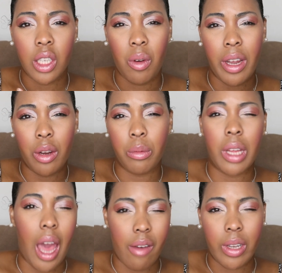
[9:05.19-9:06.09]
So I don't
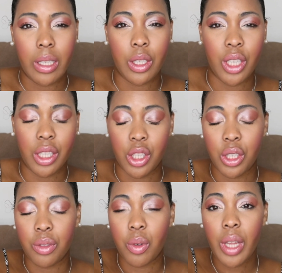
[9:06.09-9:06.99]
really have any
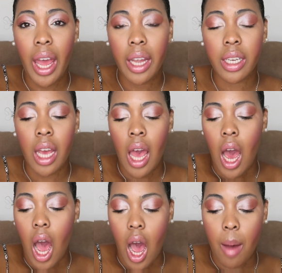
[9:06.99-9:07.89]
suggestions for that.
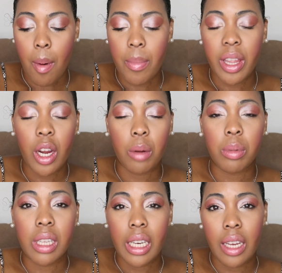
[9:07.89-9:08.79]
Um, but there are
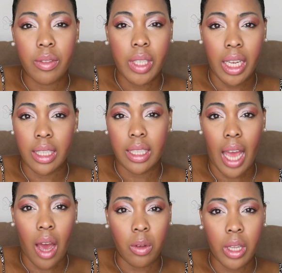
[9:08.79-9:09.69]
plenty of tints
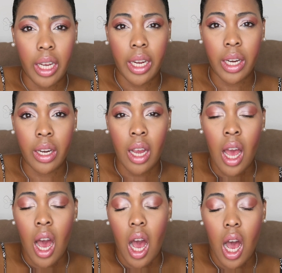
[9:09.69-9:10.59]
out there
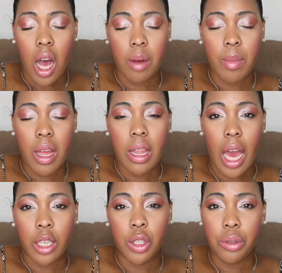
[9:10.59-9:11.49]
um,
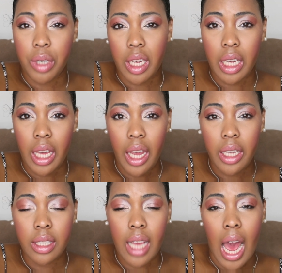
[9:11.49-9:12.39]
that you can
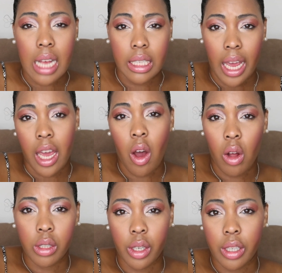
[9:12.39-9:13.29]
get as a
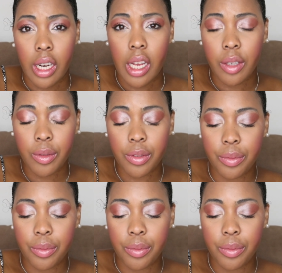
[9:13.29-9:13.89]
alternative.